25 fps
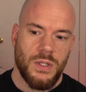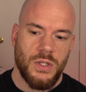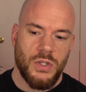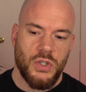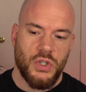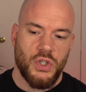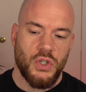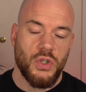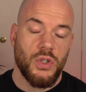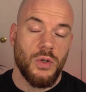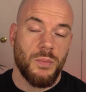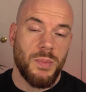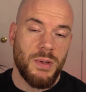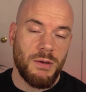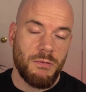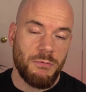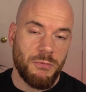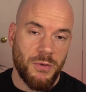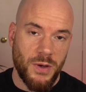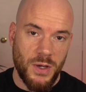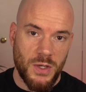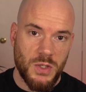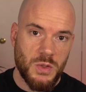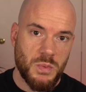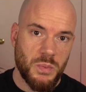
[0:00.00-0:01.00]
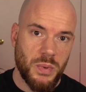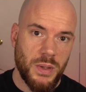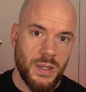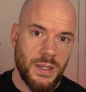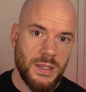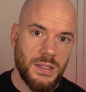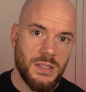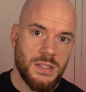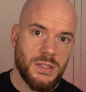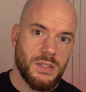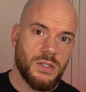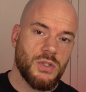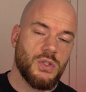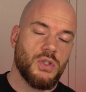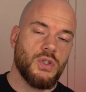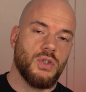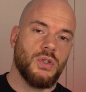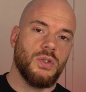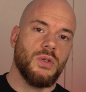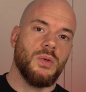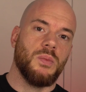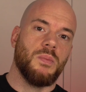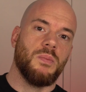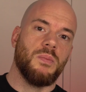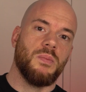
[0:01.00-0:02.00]
Should it be a fast pace?
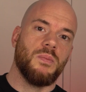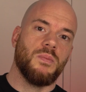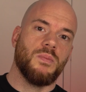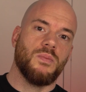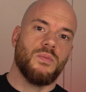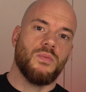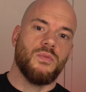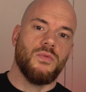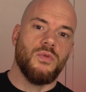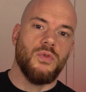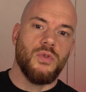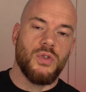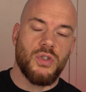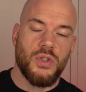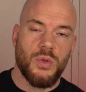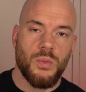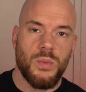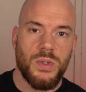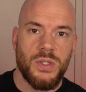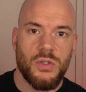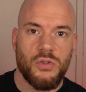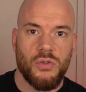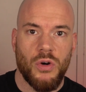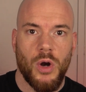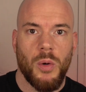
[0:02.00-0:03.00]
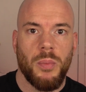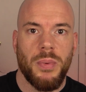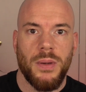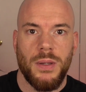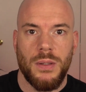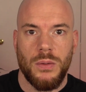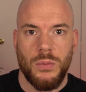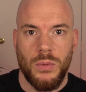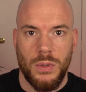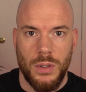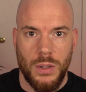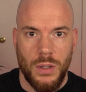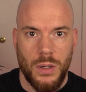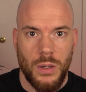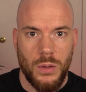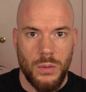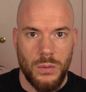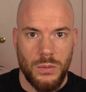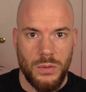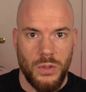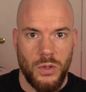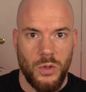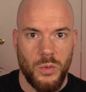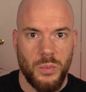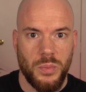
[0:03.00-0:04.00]
Should we drop in with a
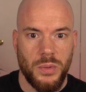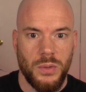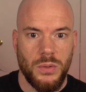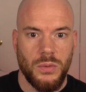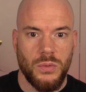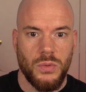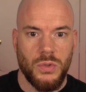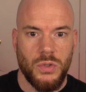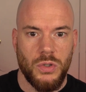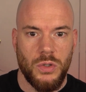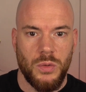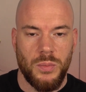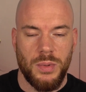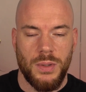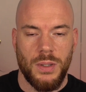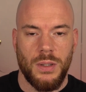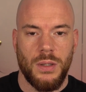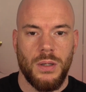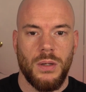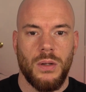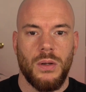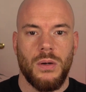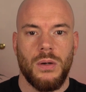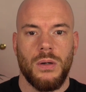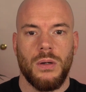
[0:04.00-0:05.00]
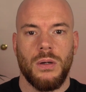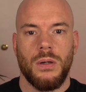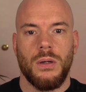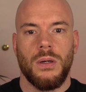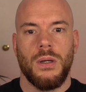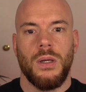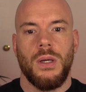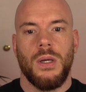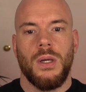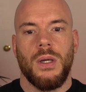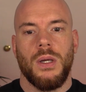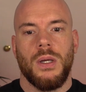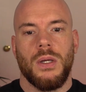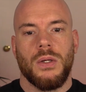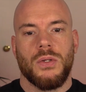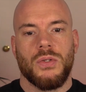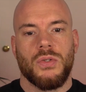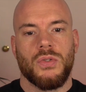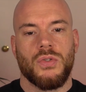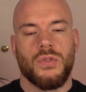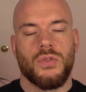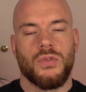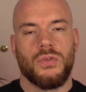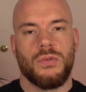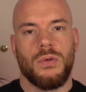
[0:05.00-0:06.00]
cold open, or should it be a long,
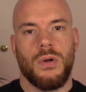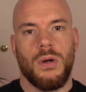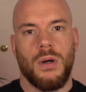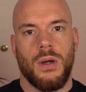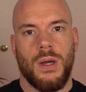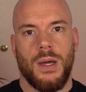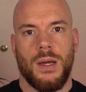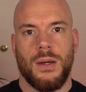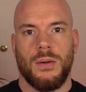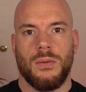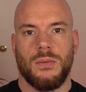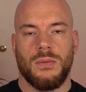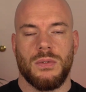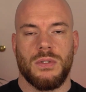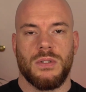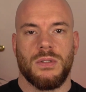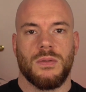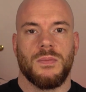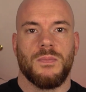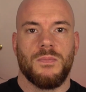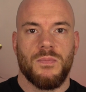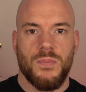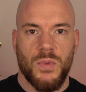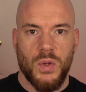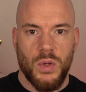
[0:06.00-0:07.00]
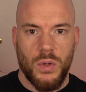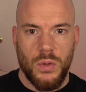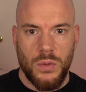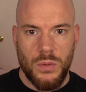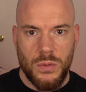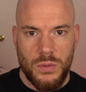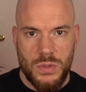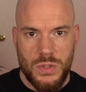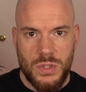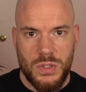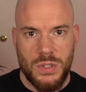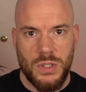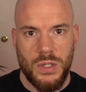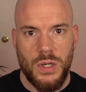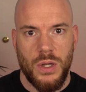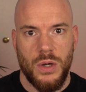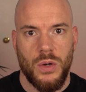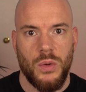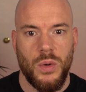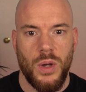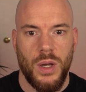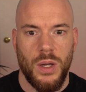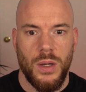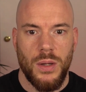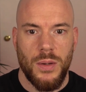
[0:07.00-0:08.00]
strung out,
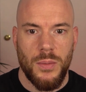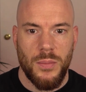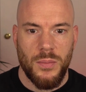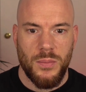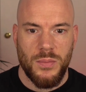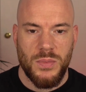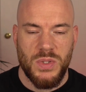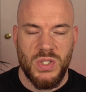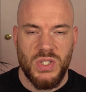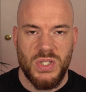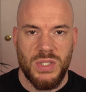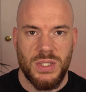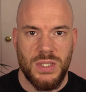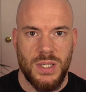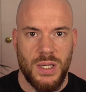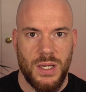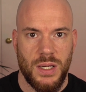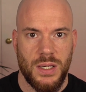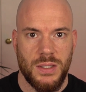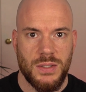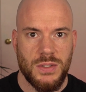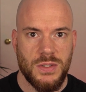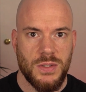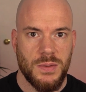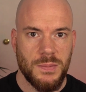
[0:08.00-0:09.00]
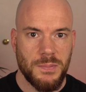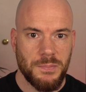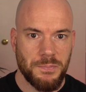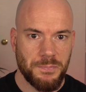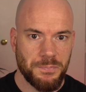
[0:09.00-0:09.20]
slower start?